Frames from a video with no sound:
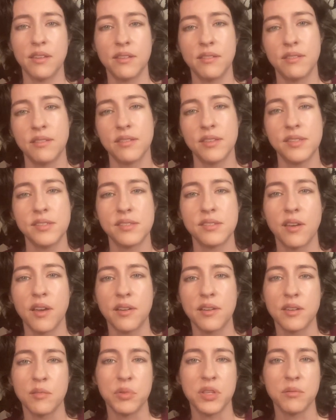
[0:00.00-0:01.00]
and this is
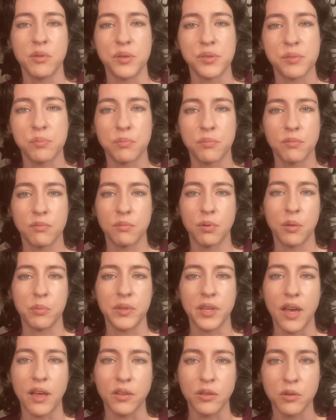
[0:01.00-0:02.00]
not going to be the most
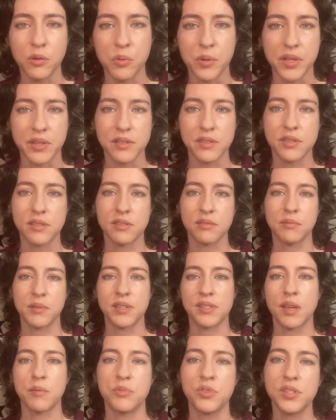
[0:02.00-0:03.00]
probably eloquent,
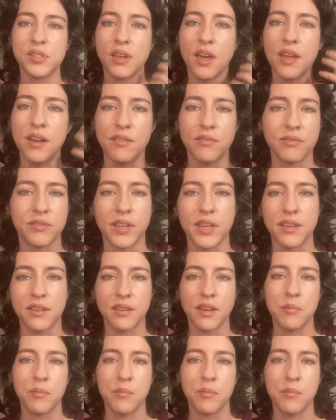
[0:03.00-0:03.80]
because I'm just kind of like,